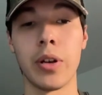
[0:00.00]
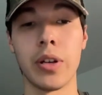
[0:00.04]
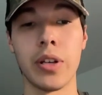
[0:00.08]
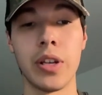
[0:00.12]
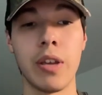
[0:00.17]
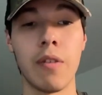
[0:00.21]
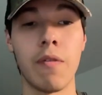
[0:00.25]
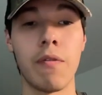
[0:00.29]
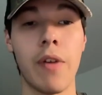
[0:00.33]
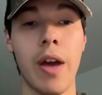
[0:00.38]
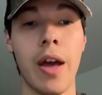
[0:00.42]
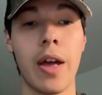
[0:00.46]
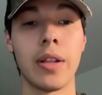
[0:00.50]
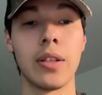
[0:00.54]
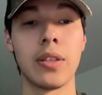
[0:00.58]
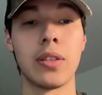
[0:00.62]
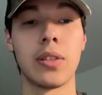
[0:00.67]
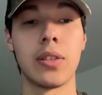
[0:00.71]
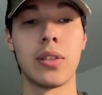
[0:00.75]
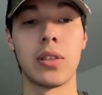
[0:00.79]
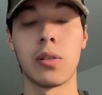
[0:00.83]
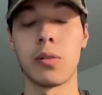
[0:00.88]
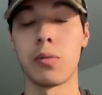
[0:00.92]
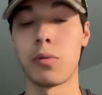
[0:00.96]

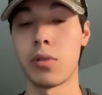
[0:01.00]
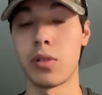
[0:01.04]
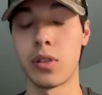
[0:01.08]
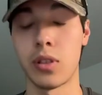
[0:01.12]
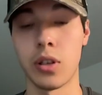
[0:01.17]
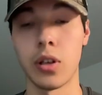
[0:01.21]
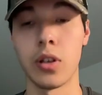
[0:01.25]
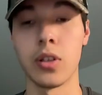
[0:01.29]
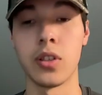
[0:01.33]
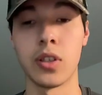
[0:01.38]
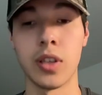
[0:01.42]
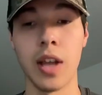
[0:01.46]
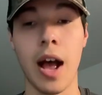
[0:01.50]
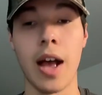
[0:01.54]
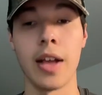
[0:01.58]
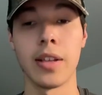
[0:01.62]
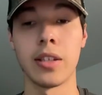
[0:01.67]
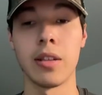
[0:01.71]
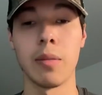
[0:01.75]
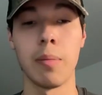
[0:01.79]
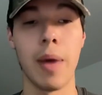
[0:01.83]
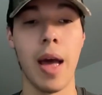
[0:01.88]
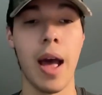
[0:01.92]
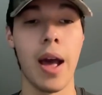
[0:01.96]
defense. It's good size
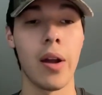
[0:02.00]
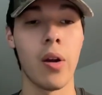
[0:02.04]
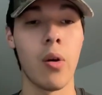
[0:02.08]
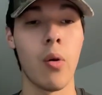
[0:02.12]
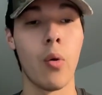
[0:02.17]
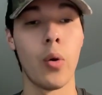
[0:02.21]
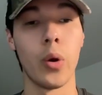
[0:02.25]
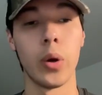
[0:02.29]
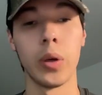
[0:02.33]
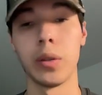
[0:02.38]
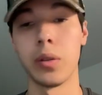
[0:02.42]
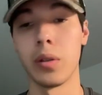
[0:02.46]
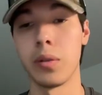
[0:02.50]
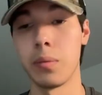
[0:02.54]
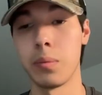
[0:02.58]
in the backcourt.